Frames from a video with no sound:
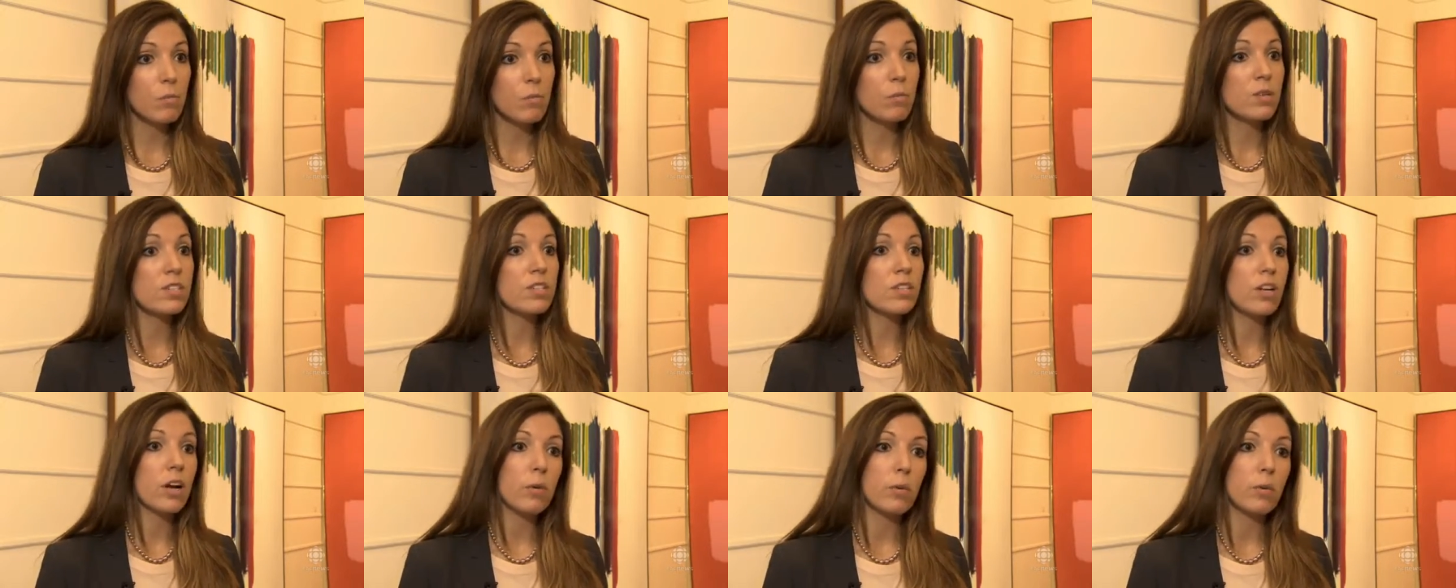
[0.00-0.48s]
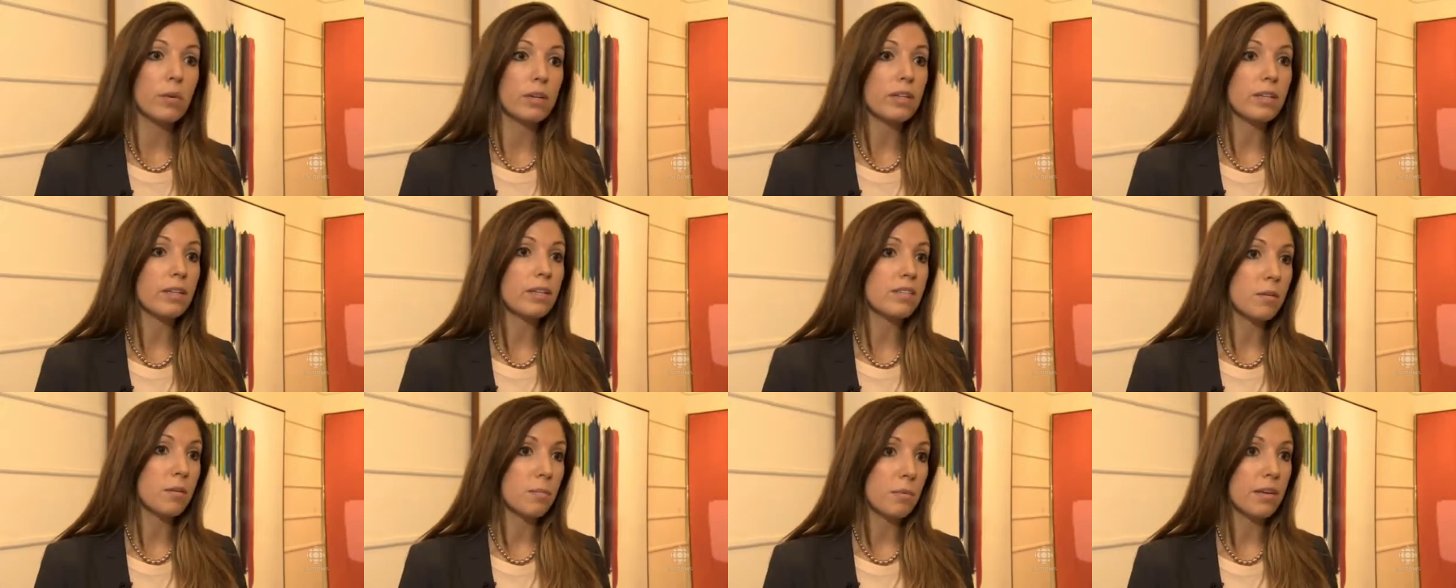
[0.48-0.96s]
was the artwork
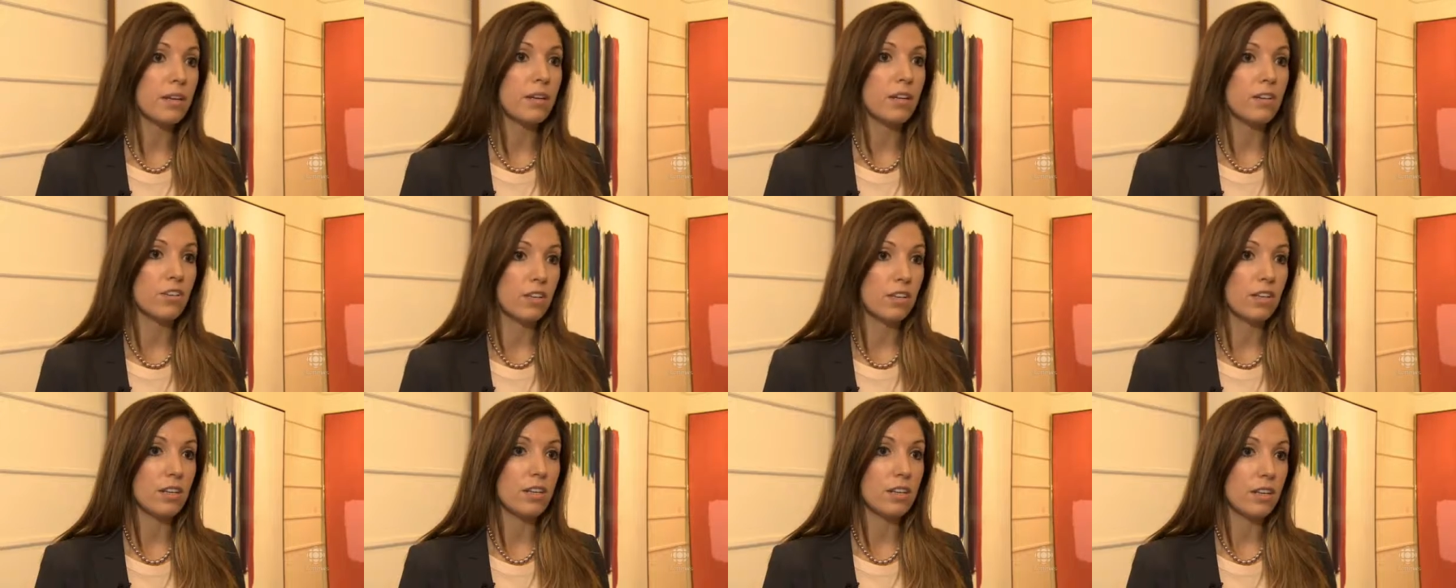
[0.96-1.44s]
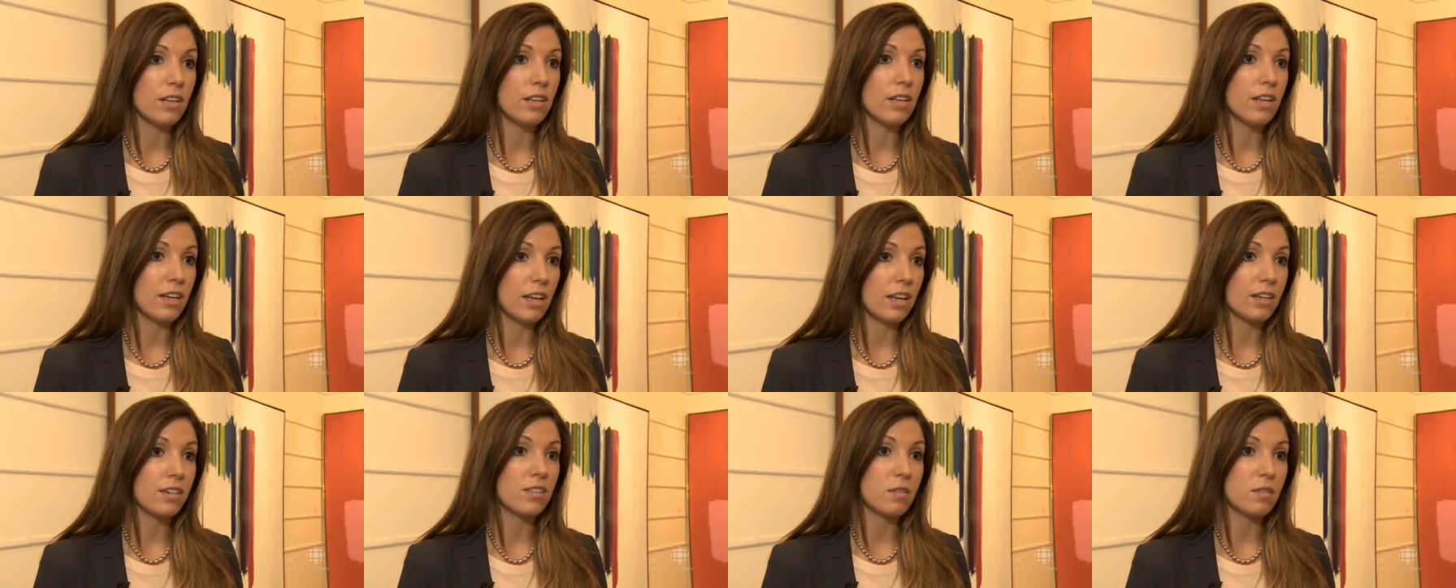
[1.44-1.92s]
exhibited
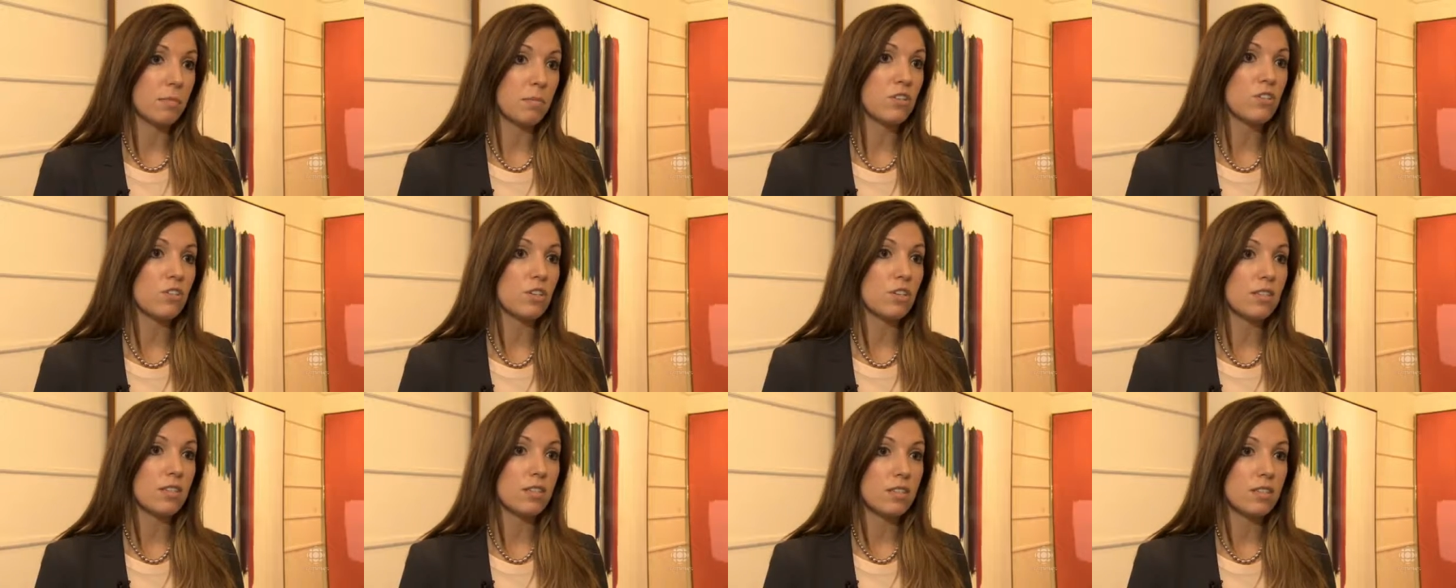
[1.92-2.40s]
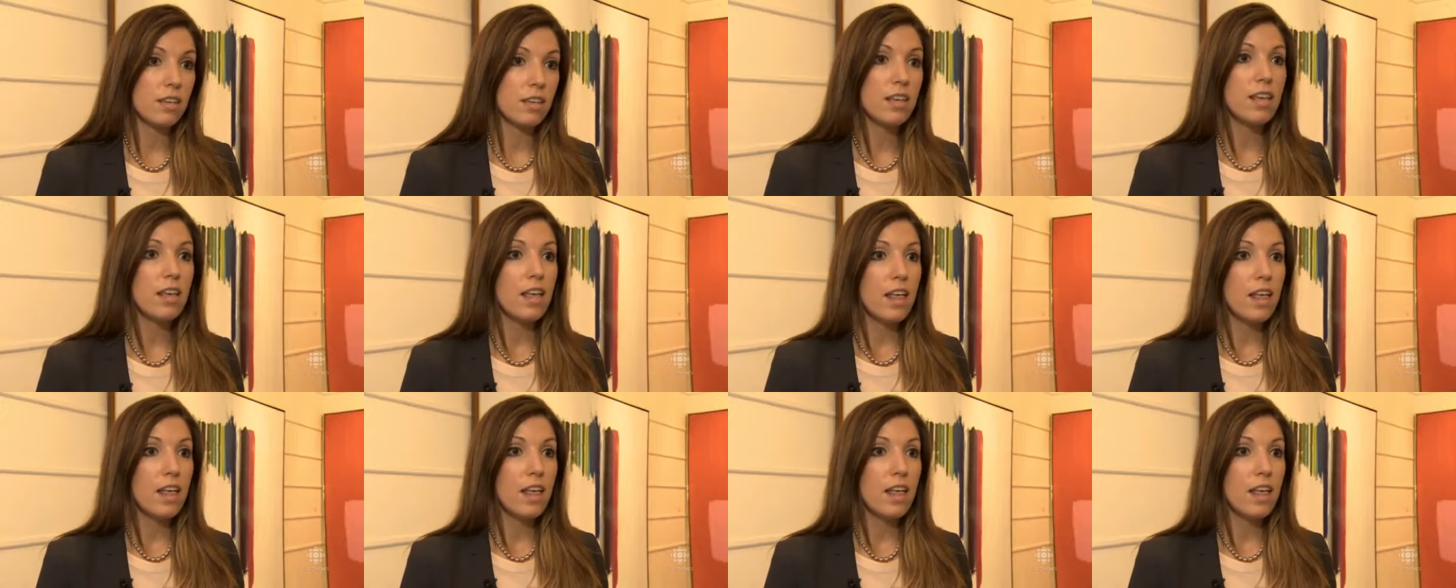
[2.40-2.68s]
in exhibitions,